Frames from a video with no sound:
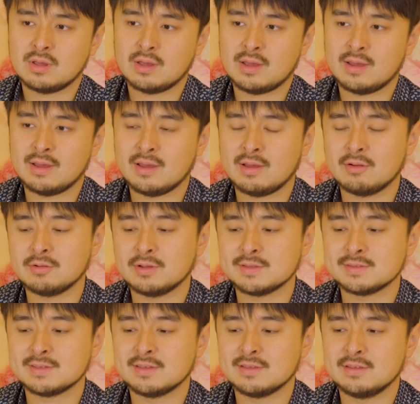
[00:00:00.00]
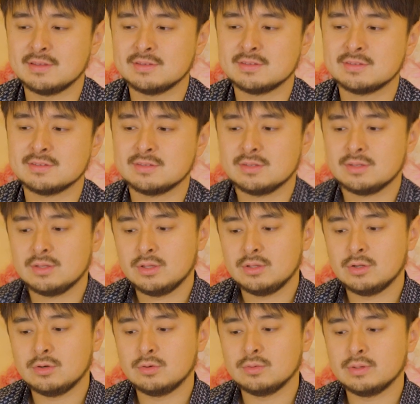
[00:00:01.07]
how do I say this? You
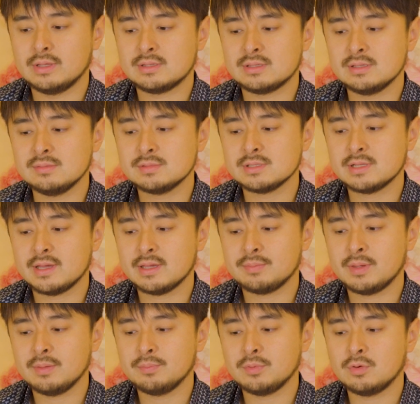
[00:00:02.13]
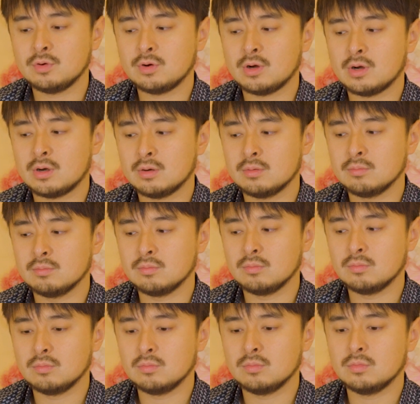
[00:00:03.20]
know, it seems like people are
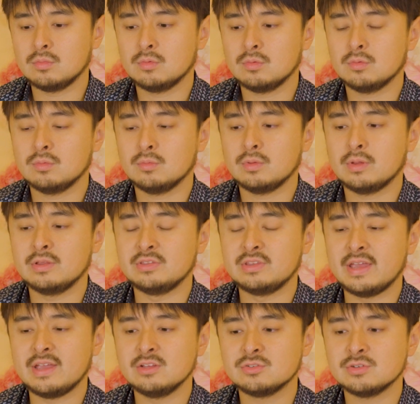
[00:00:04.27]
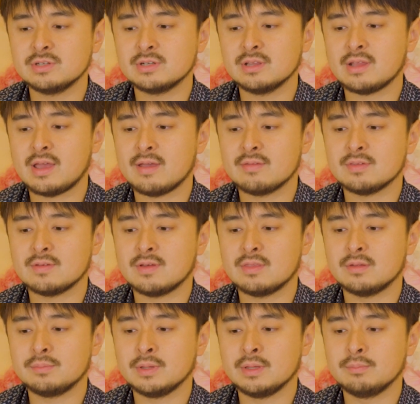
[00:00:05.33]
endangering the lives of
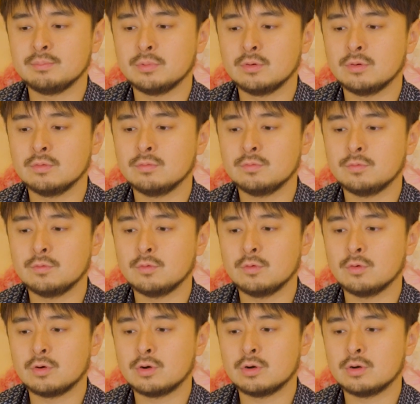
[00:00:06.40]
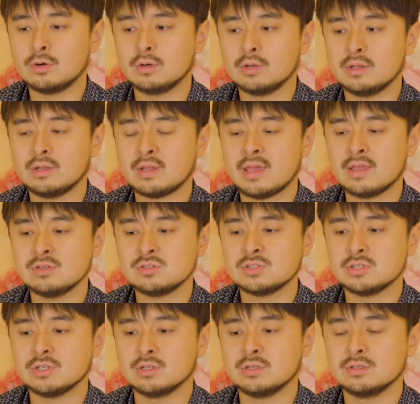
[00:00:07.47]
other people for
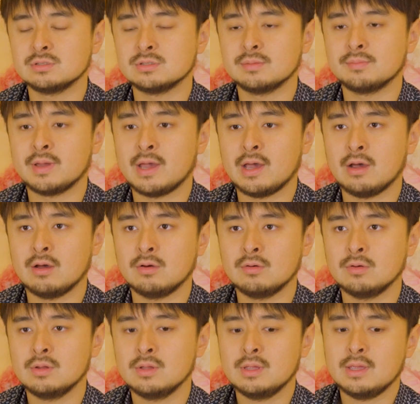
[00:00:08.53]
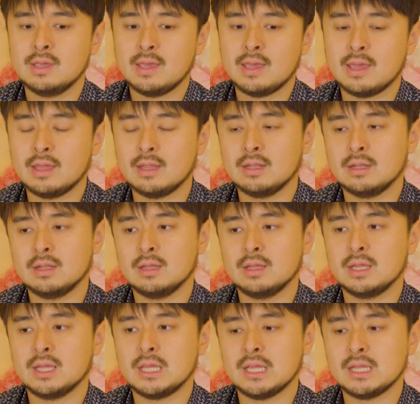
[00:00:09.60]
attention somehow. And
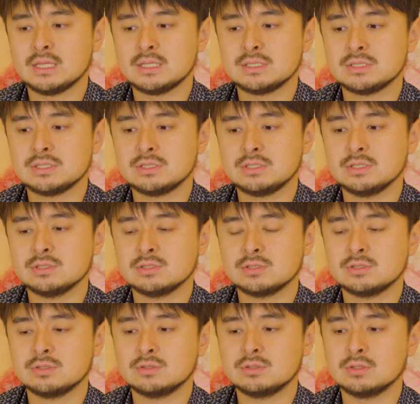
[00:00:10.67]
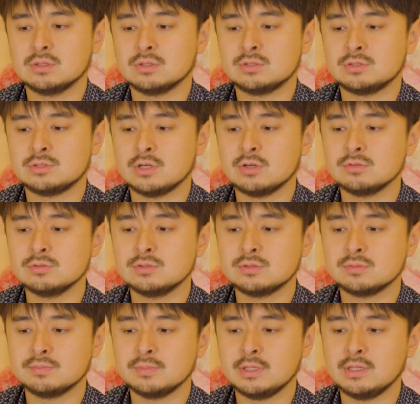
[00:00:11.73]
it just
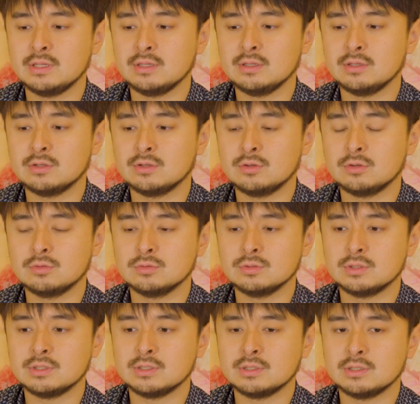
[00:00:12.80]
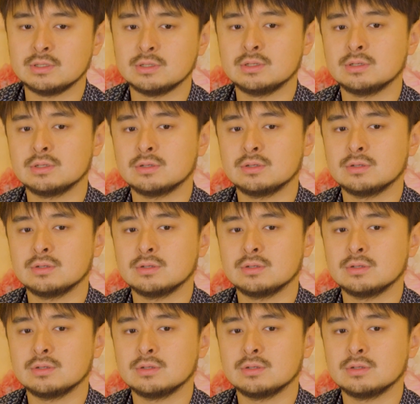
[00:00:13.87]
shows me, you know, the